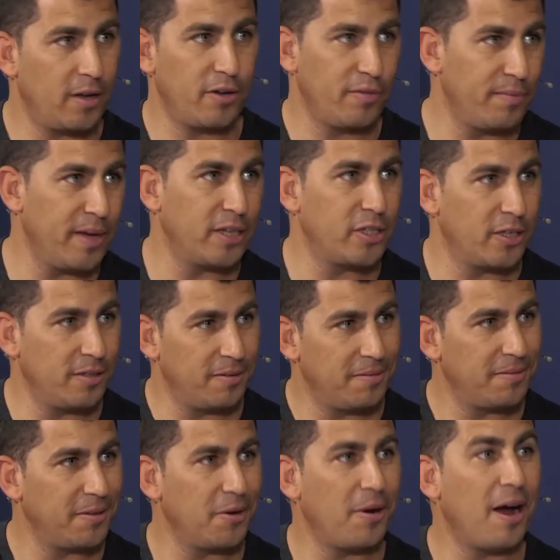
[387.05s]
you've mentioned
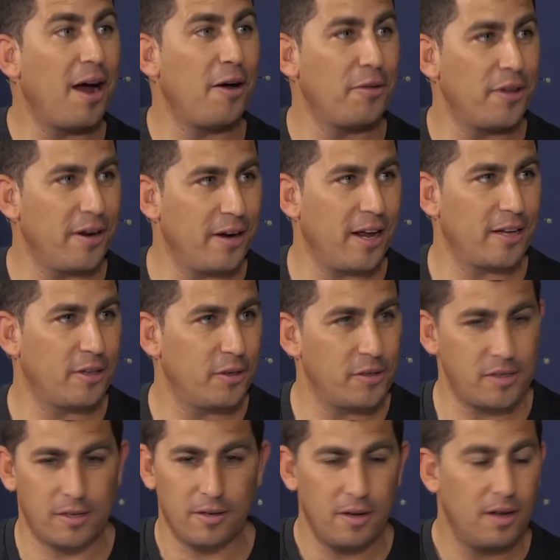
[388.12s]
you know, how they like to use
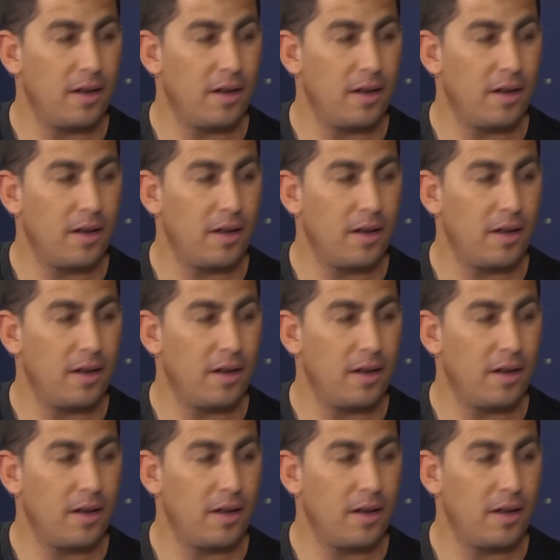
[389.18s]
it,